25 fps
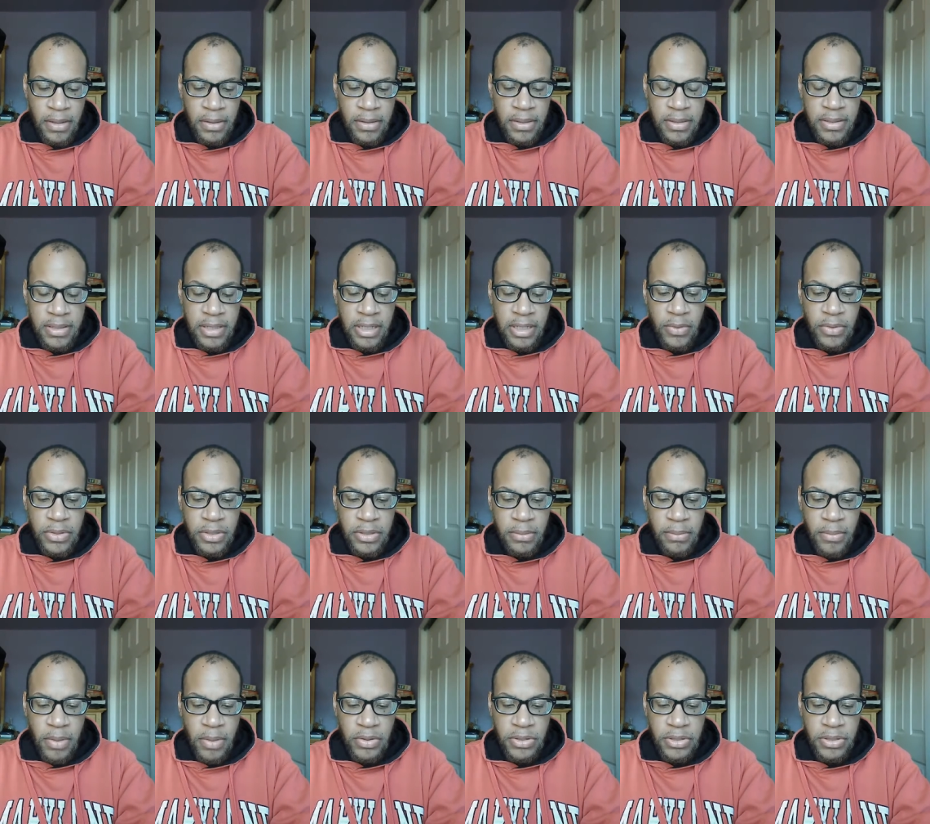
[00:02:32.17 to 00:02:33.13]
Distinguished
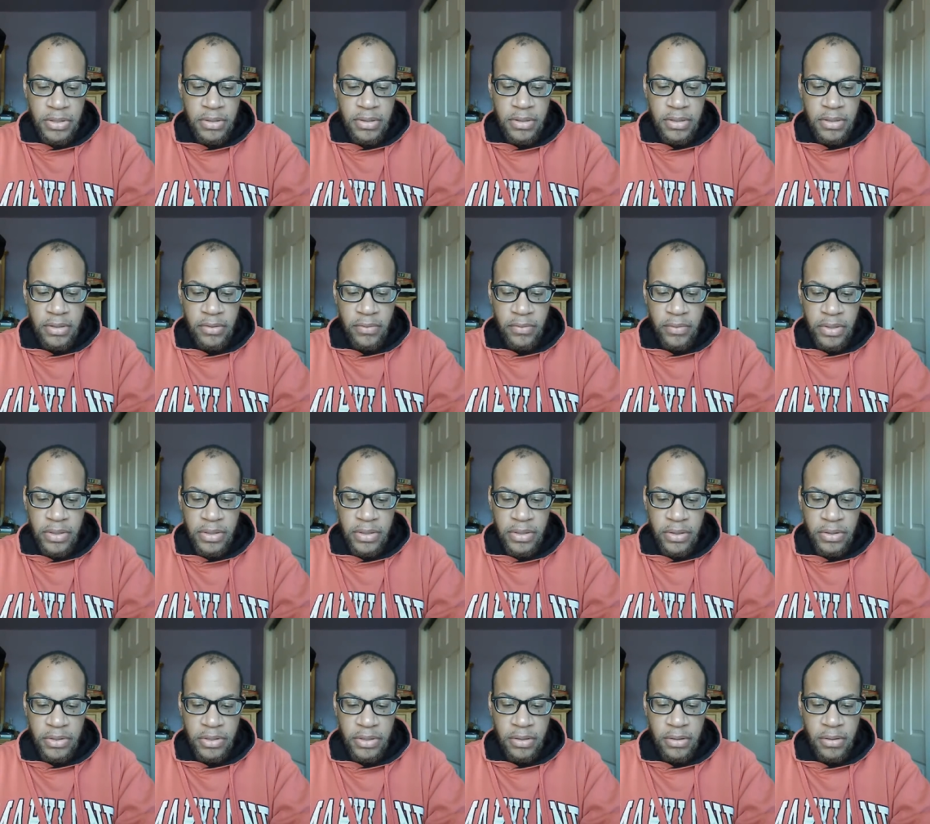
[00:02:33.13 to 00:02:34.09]
emotions
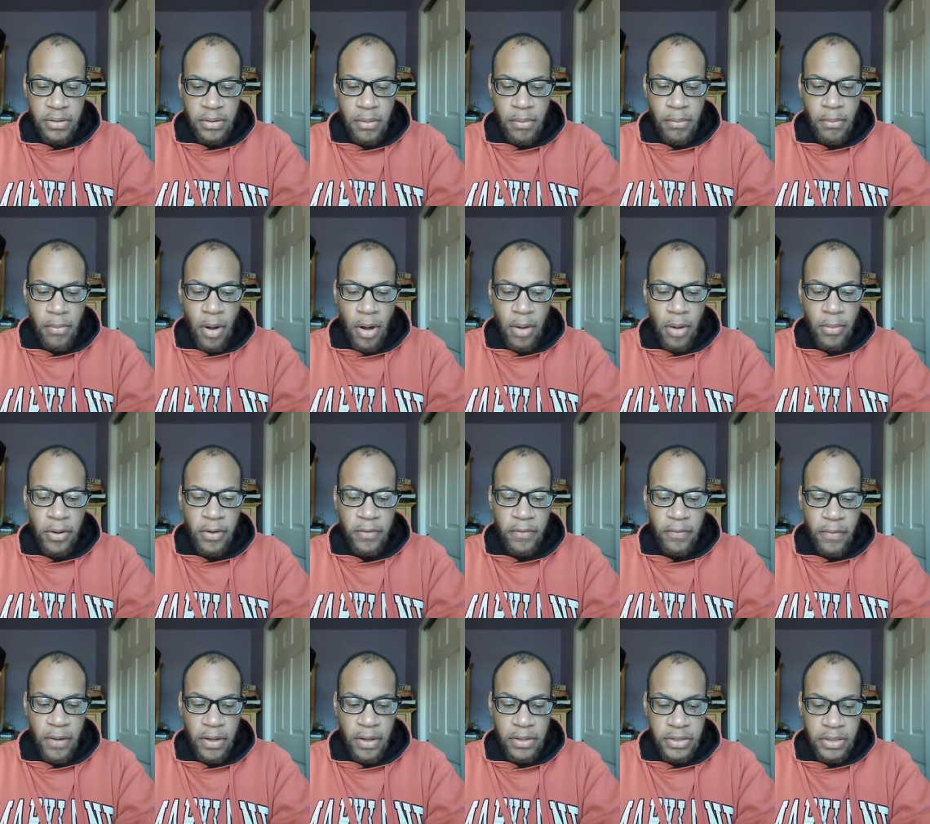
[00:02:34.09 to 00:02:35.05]
researcher Barbara
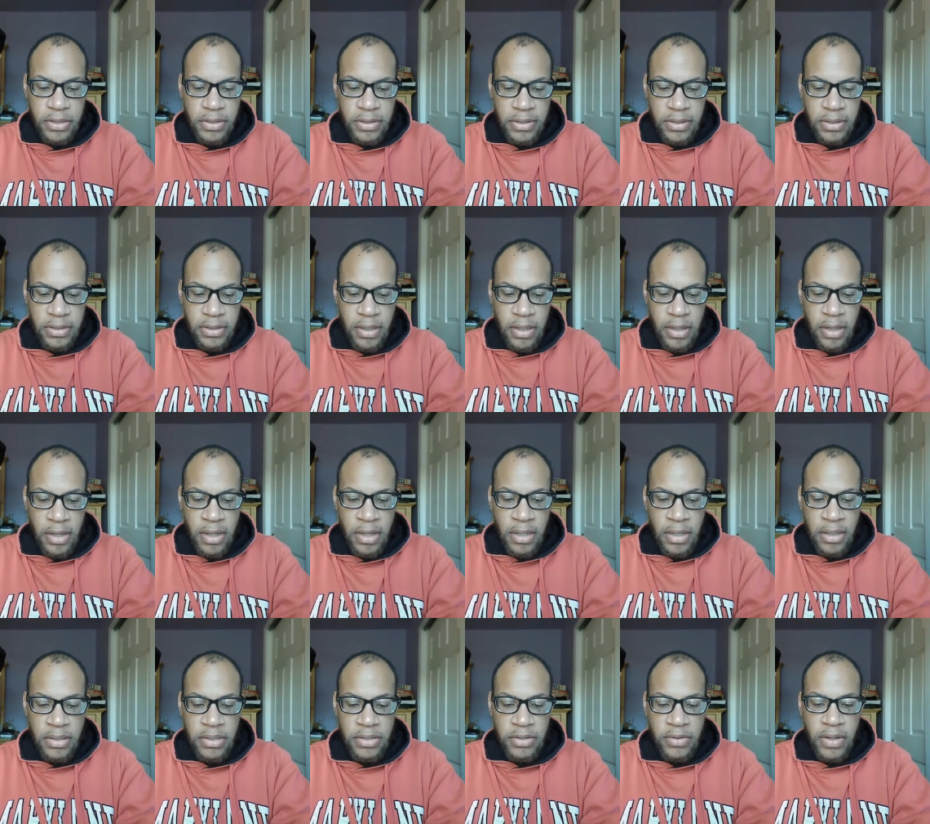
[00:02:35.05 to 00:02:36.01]
Fredrickson
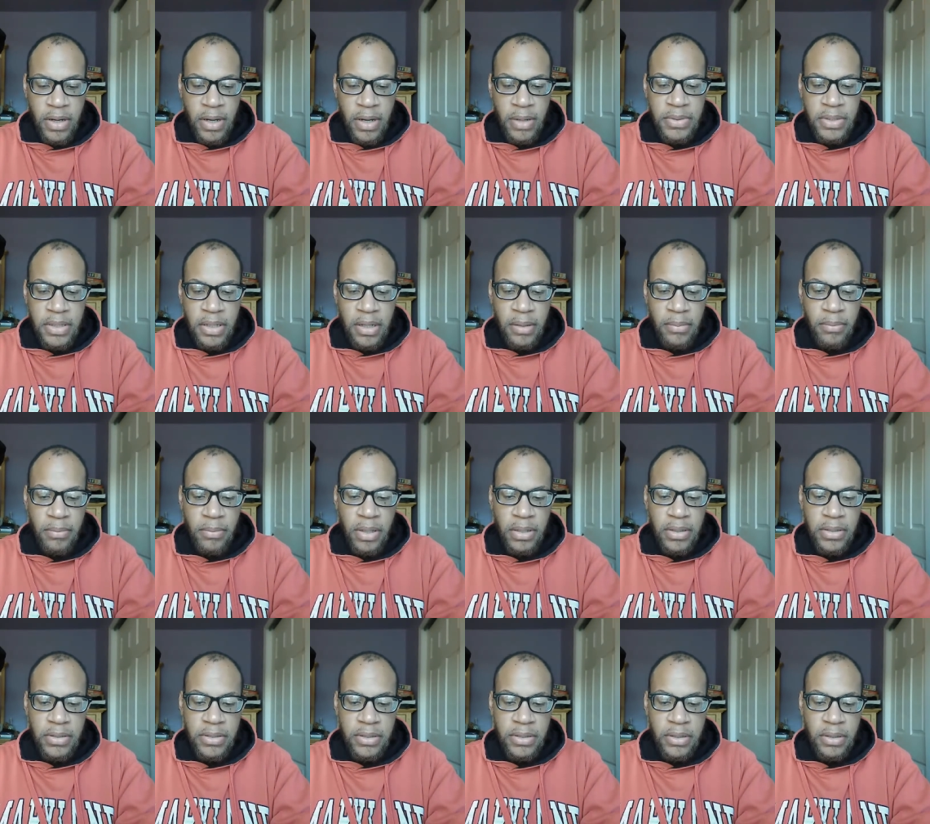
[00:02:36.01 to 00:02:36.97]
describes the
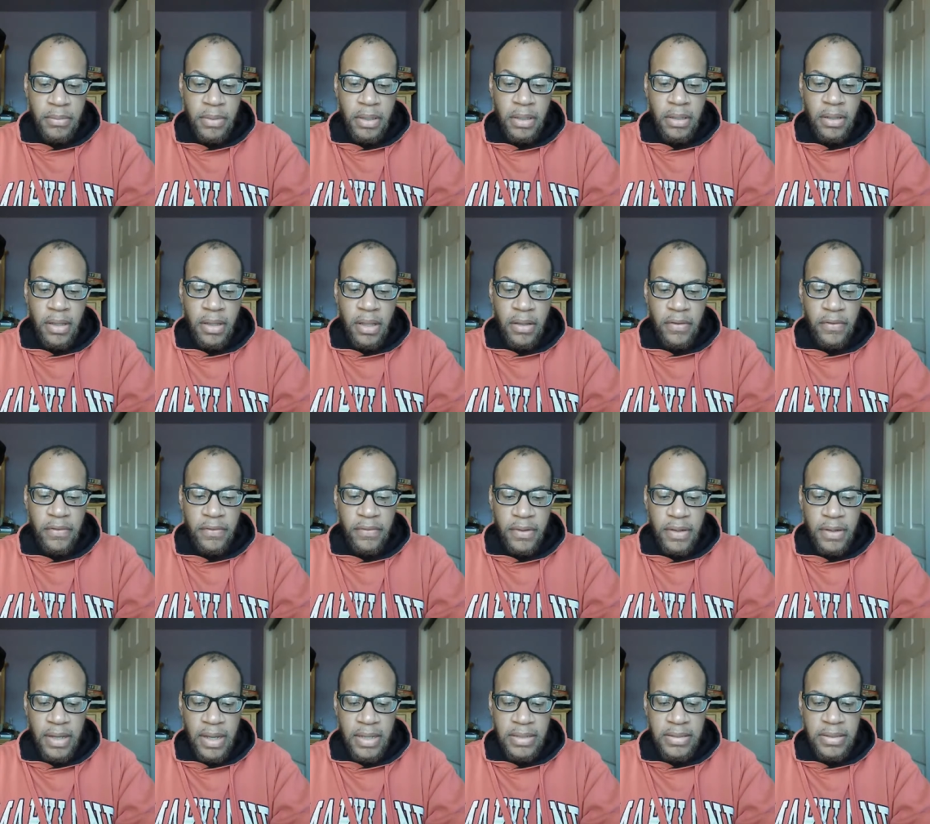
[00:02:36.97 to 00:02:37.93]
umbrella term love
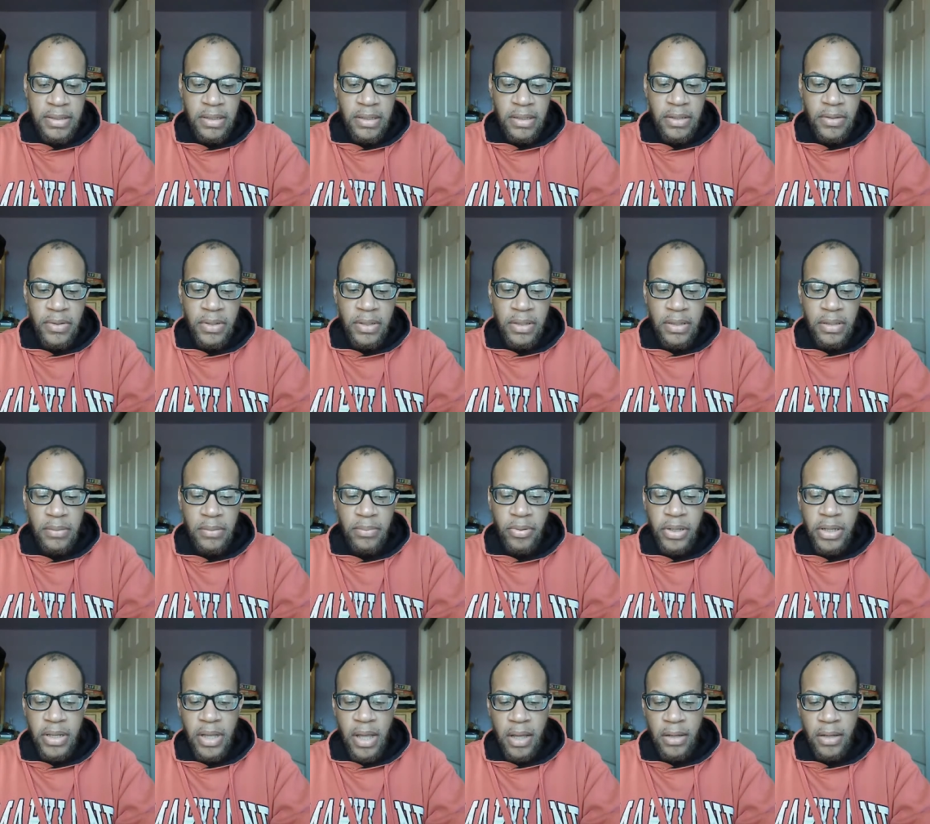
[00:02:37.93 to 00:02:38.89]
as including the
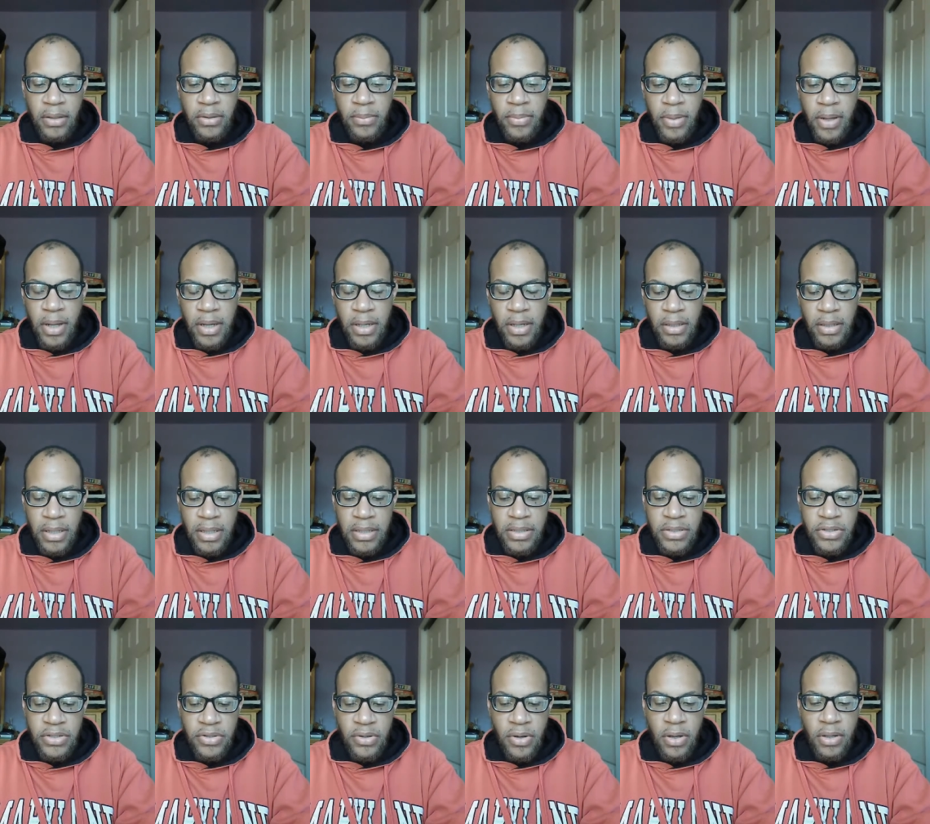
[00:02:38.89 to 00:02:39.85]
preoccupying and
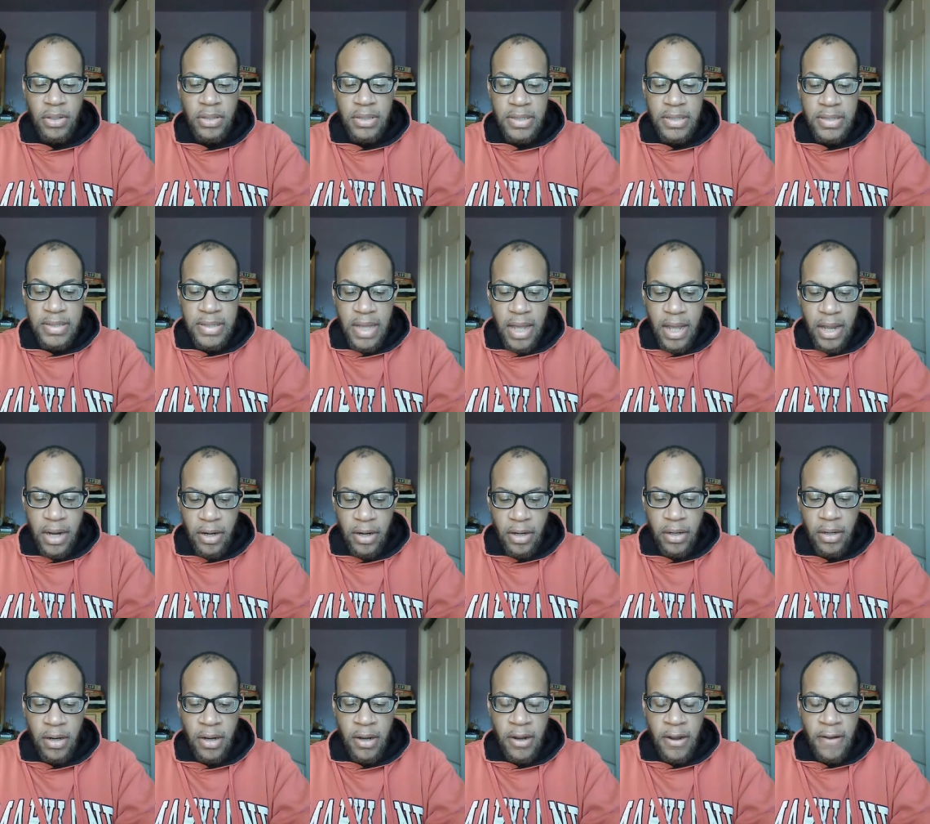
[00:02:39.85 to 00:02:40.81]
strong
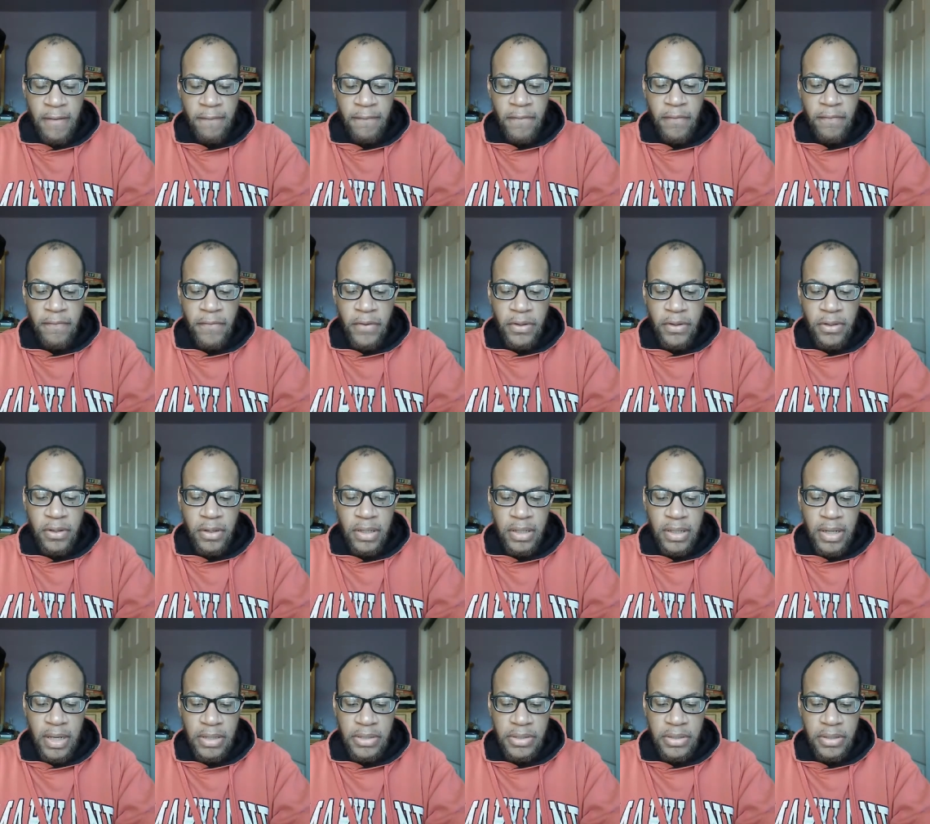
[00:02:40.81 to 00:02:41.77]
desire for further
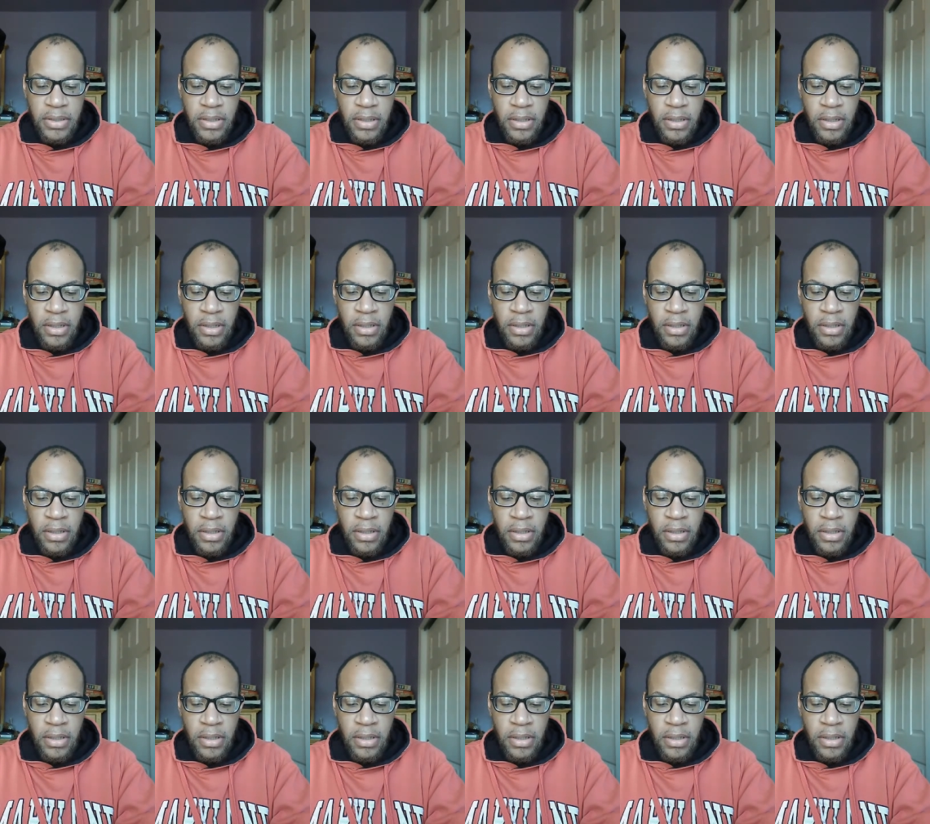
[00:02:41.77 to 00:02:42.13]
connection,